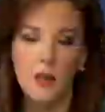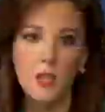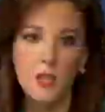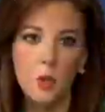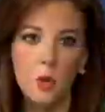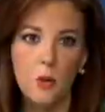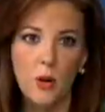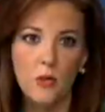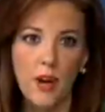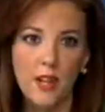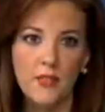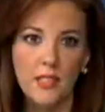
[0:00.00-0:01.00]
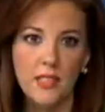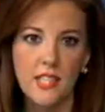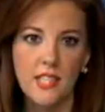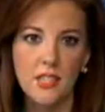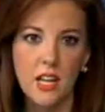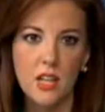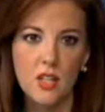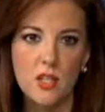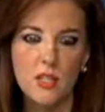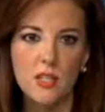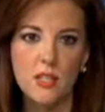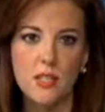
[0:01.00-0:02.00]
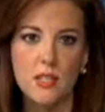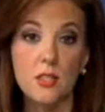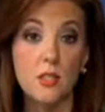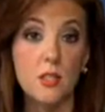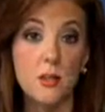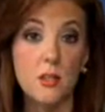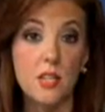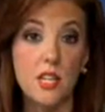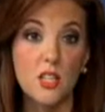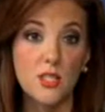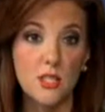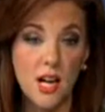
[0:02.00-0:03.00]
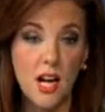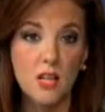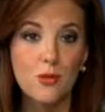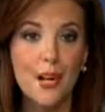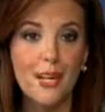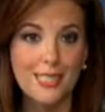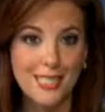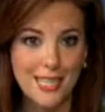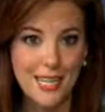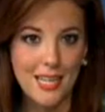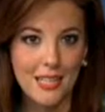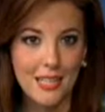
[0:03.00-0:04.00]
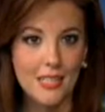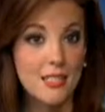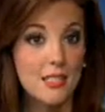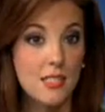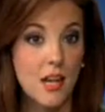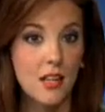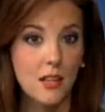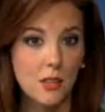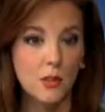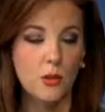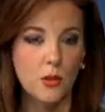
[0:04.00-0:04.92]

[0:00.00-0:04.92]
The school board ratified the Educational Assistants Association's contract tonight. It does not include a